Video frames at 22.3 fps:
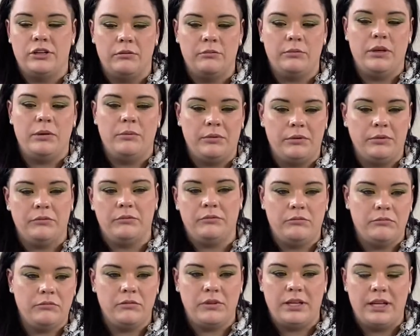and people
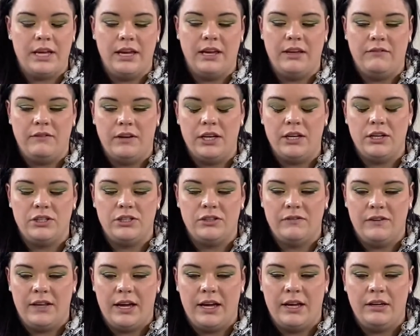take advantage of
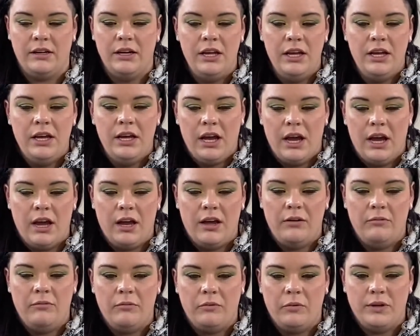that
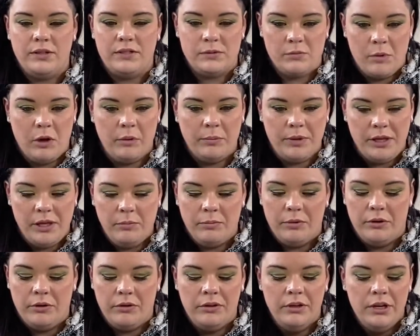with small
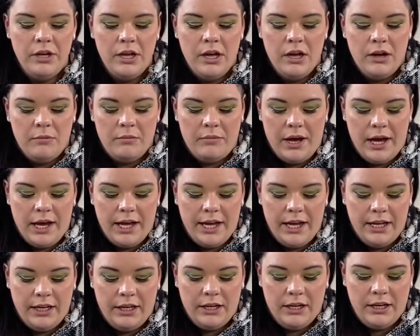people.
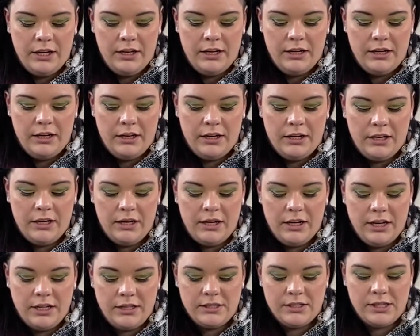But
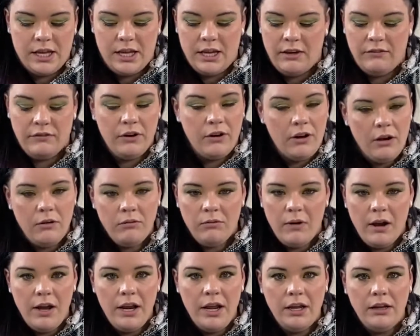it's like if you're out
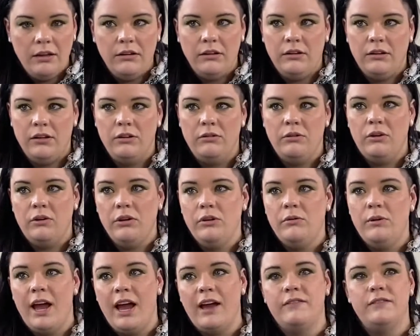running, you
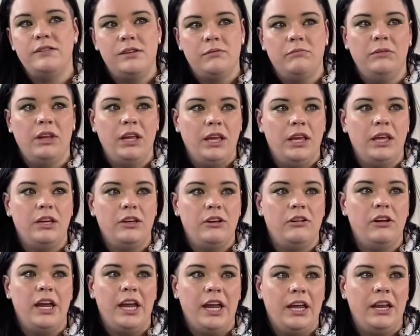have something in
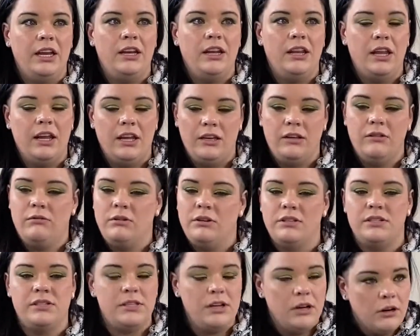your hand that you could
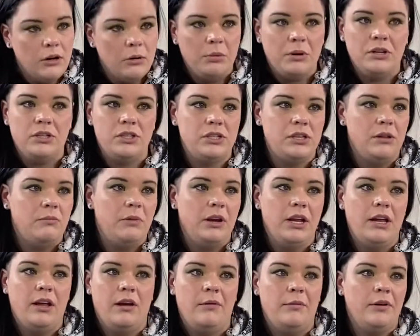sucker punch somebody
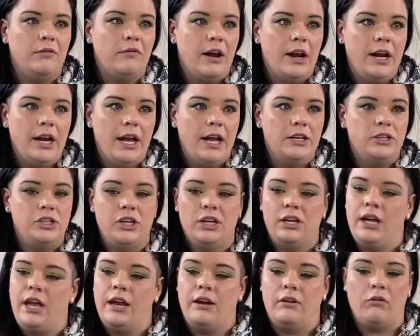coming right at you
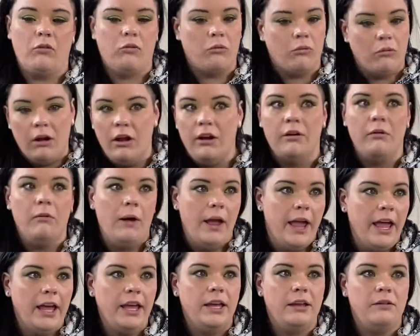and run
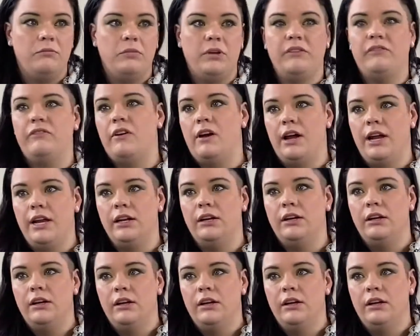away and be fine.